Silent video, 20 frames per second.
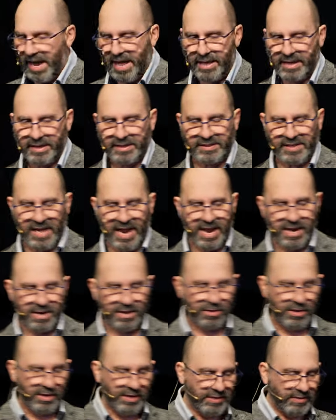Alexander.
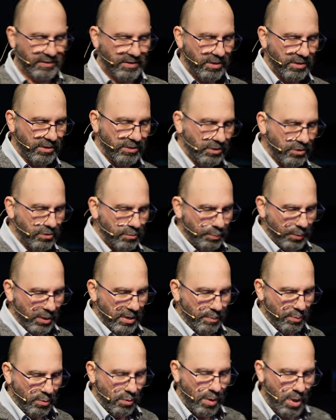These are the two
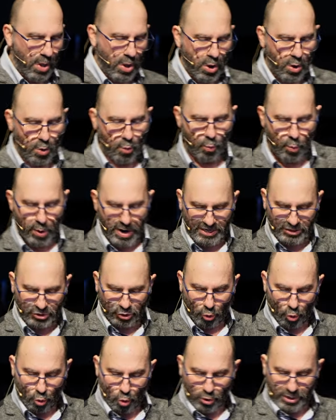people we're
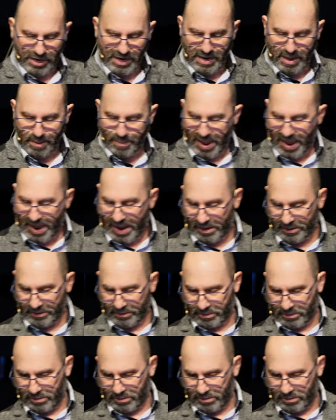talking about